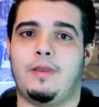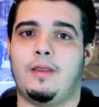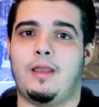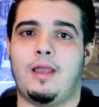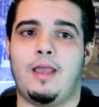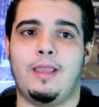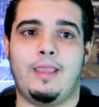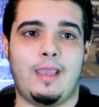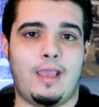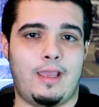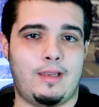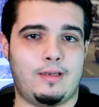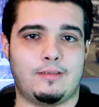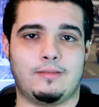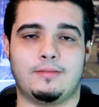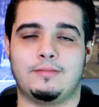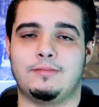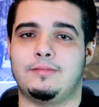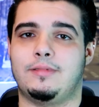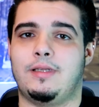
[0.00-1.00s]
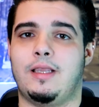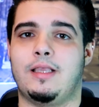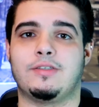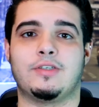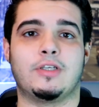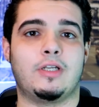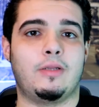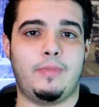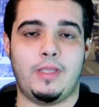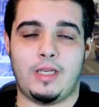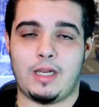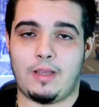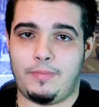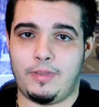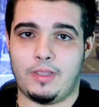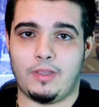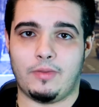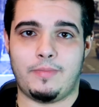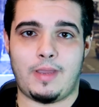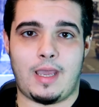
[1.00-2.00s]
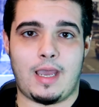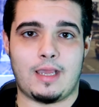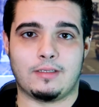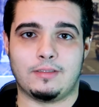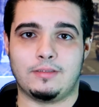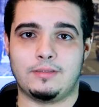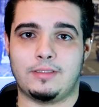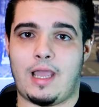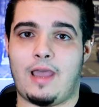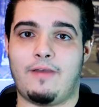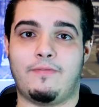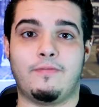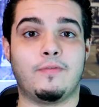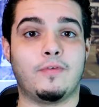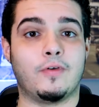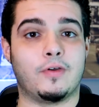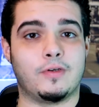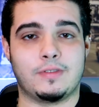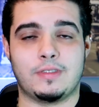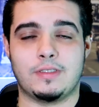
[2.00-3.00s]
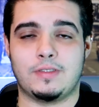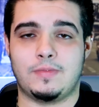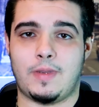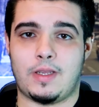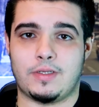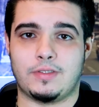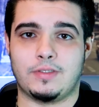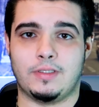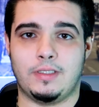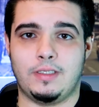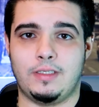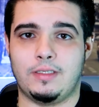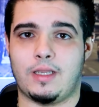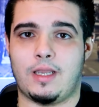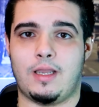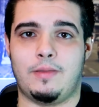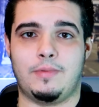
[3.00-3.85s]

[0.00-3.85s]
Again, it's going to be an uphill battle at first, especially.